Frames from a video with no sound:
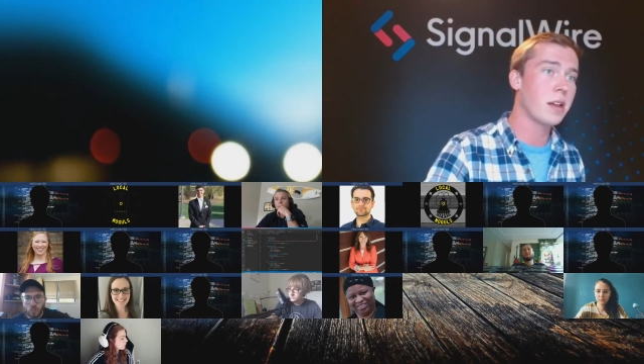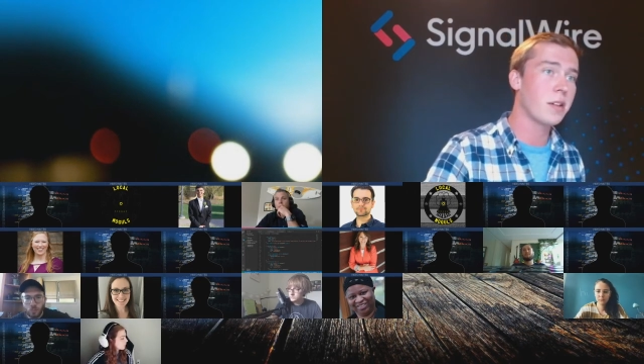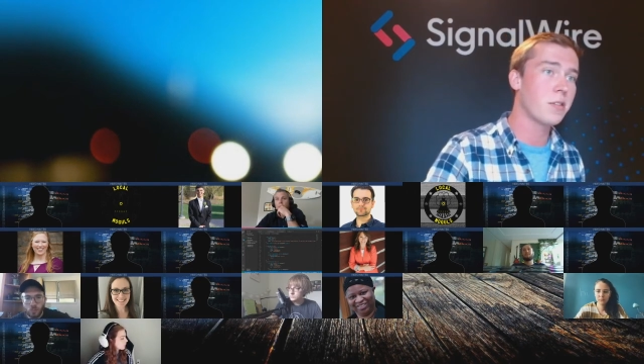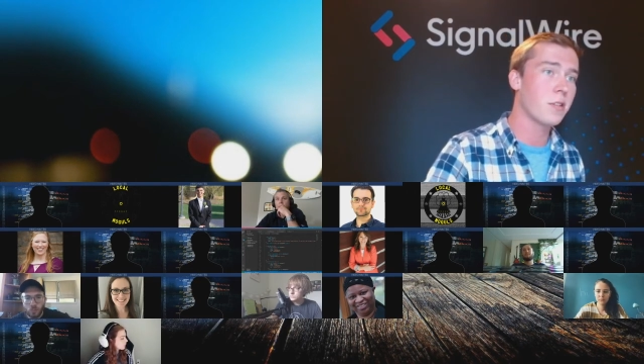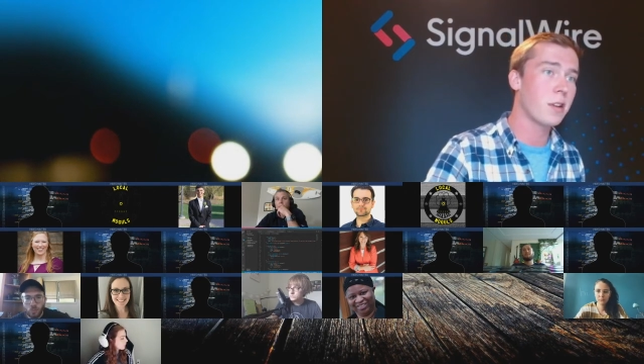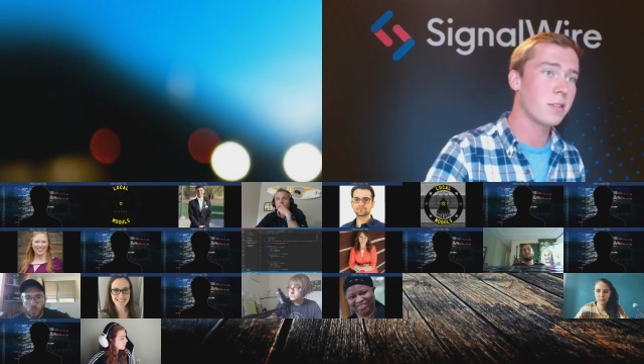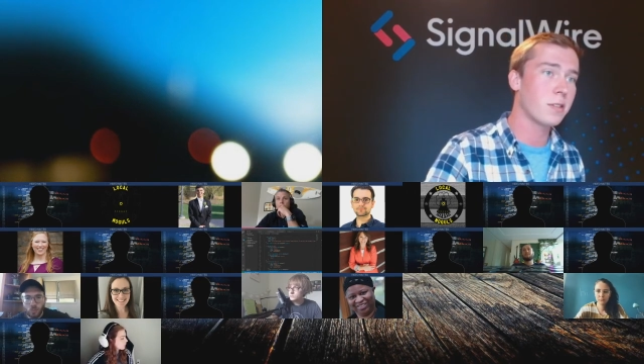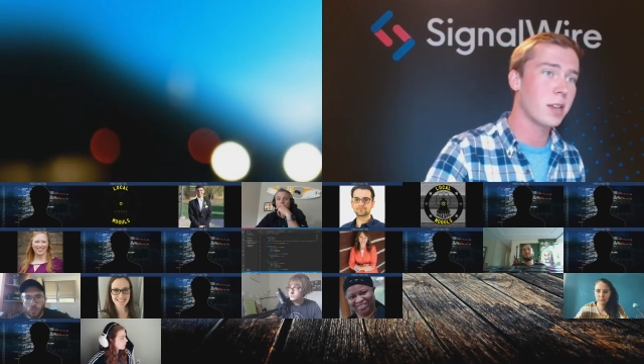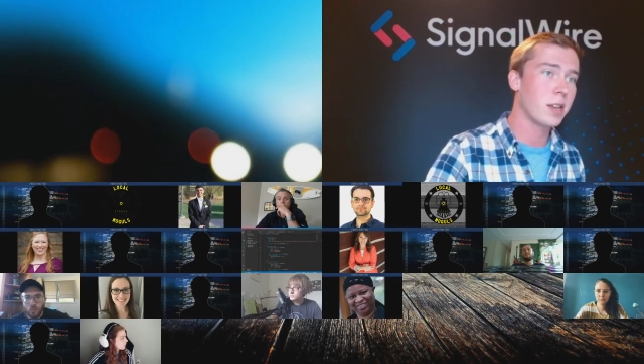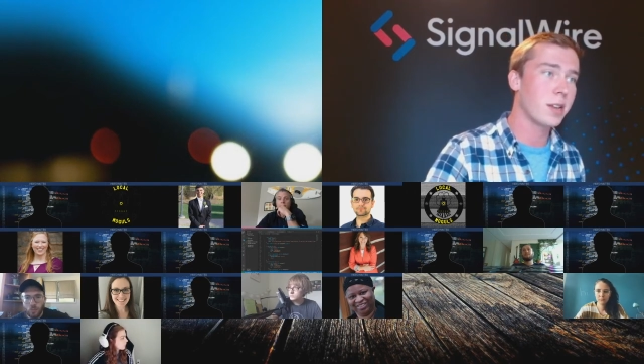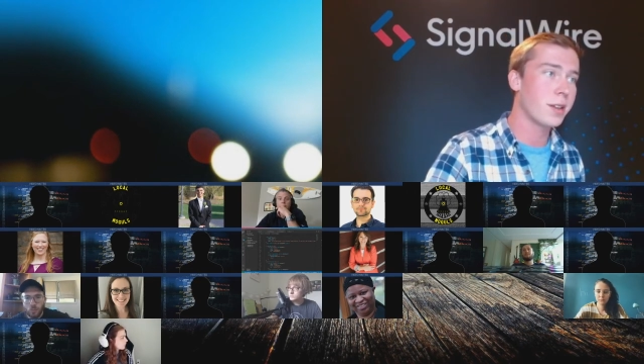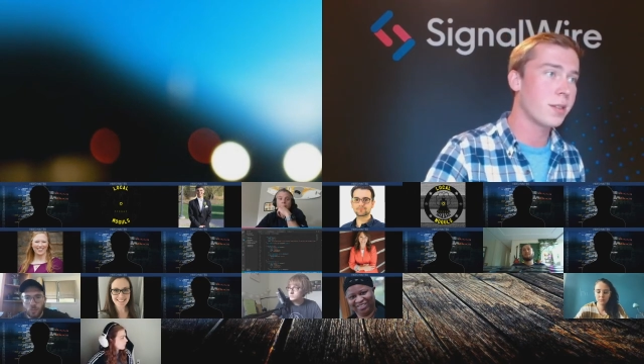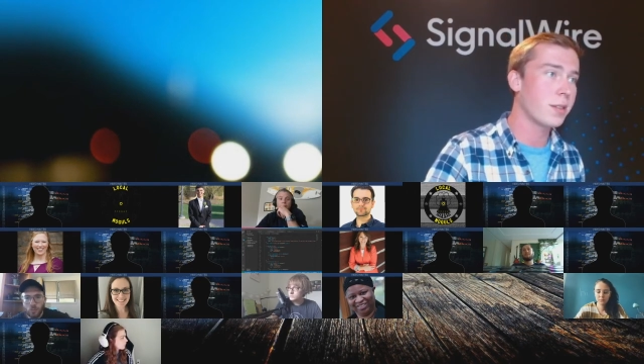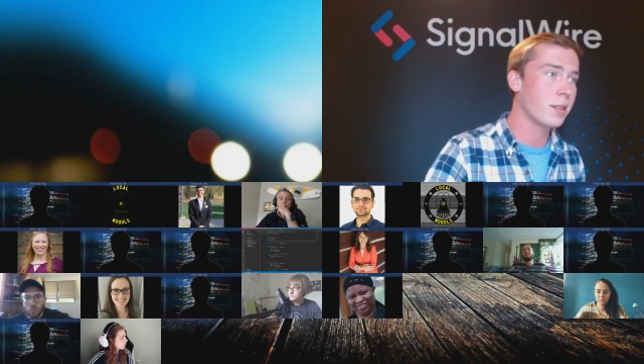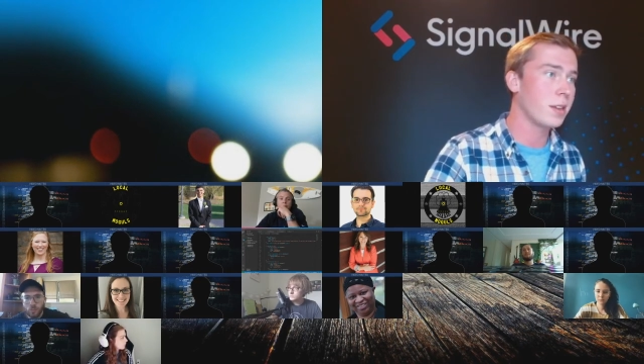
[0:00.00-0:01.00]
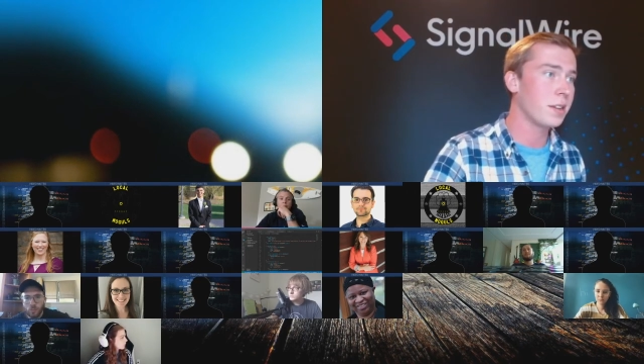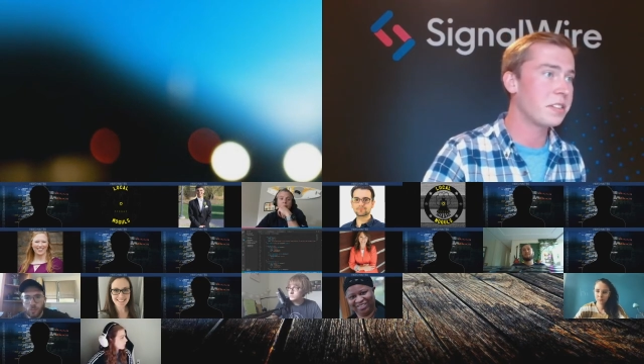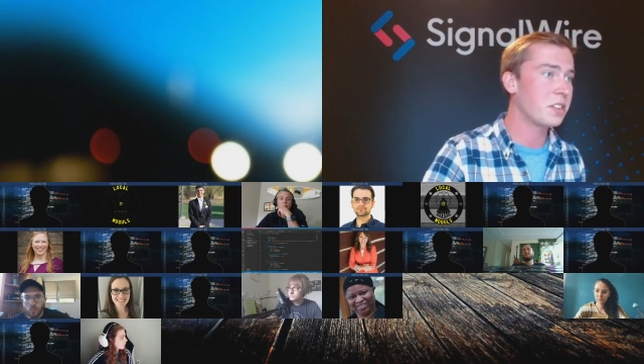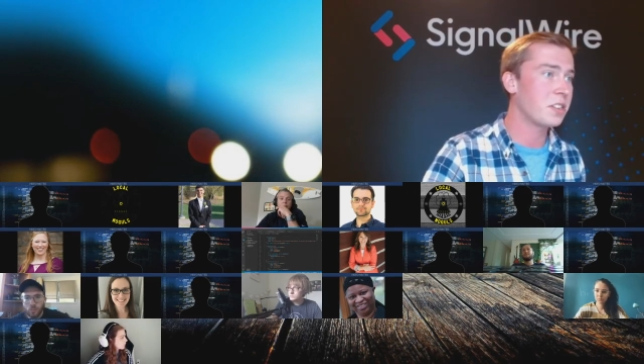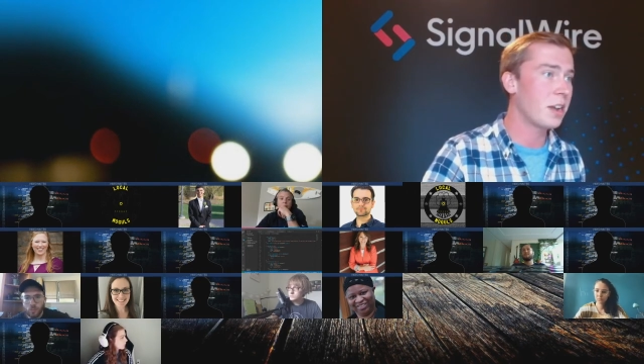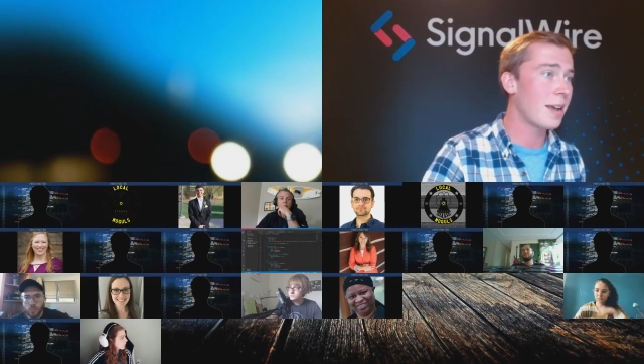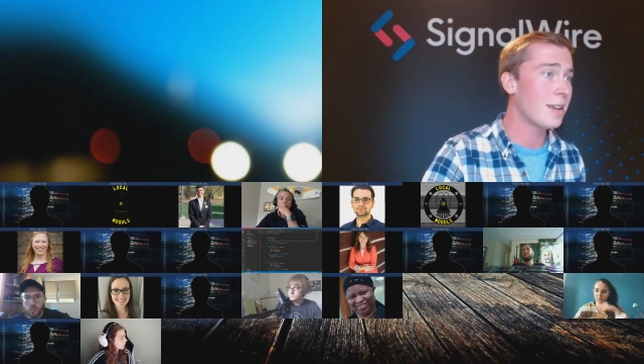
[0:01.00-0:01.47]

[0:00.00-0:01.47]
address in the chat.